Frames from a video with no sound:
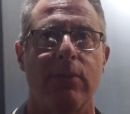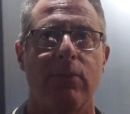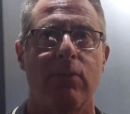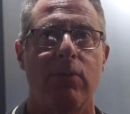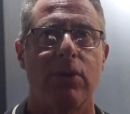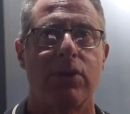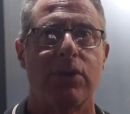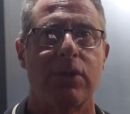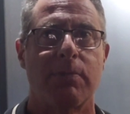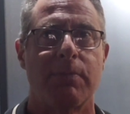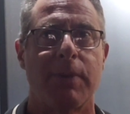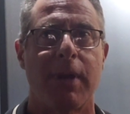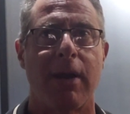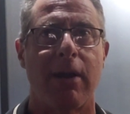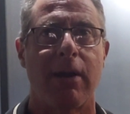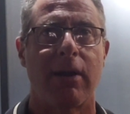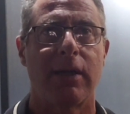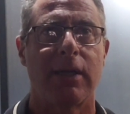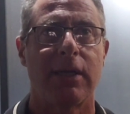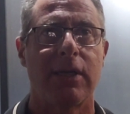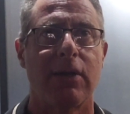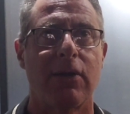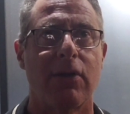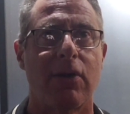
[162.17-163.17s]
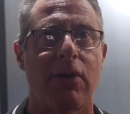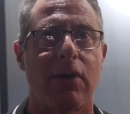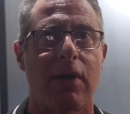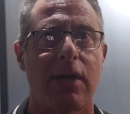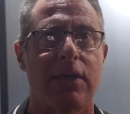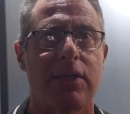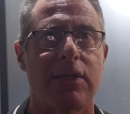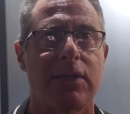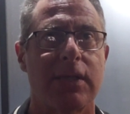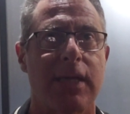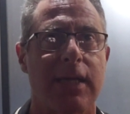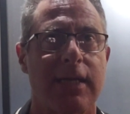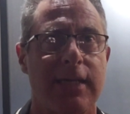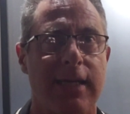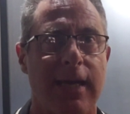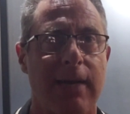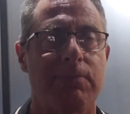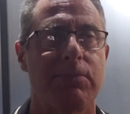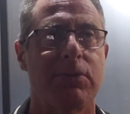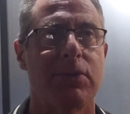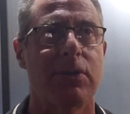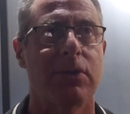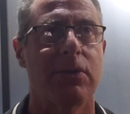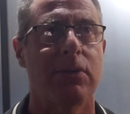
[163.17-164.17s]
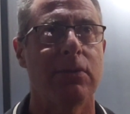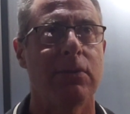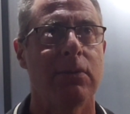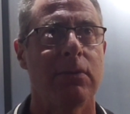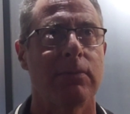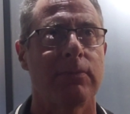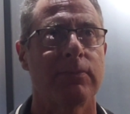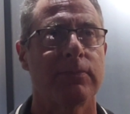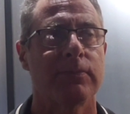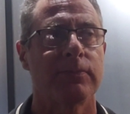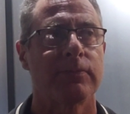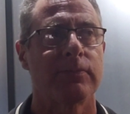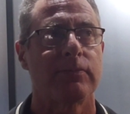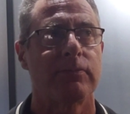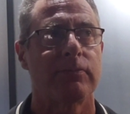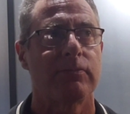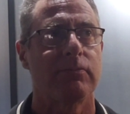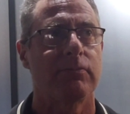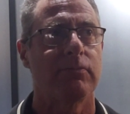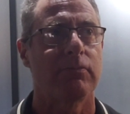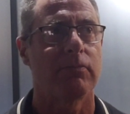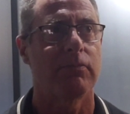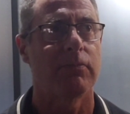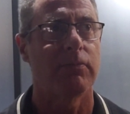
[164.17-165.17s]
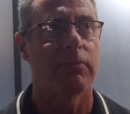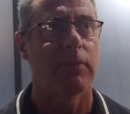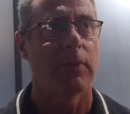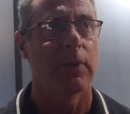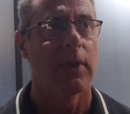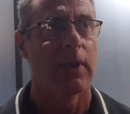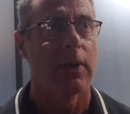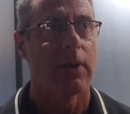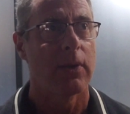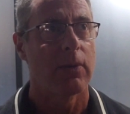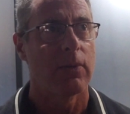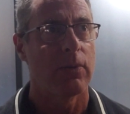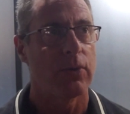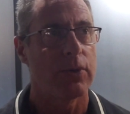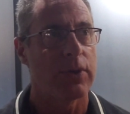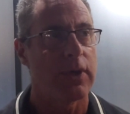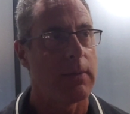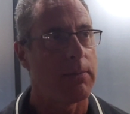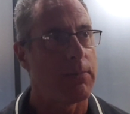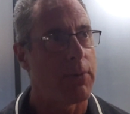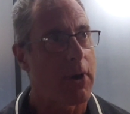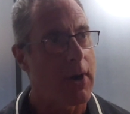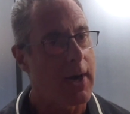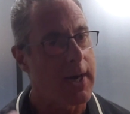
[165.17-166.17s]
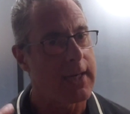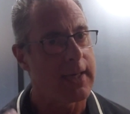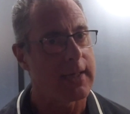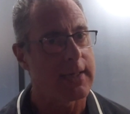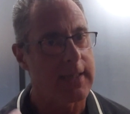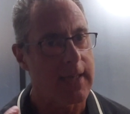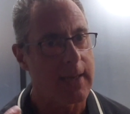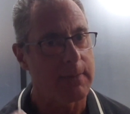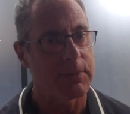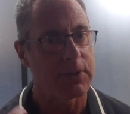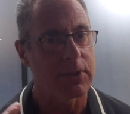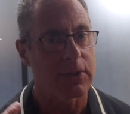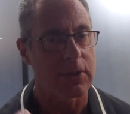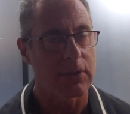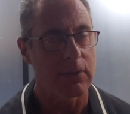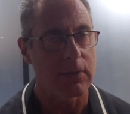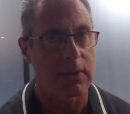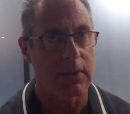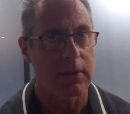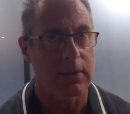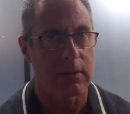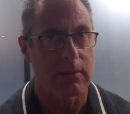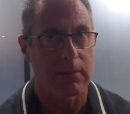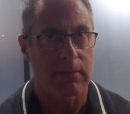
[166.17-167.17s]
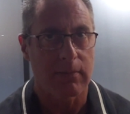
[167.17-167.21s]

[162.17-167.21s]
which apparently your eyes adapt to, or your brain adapts to it.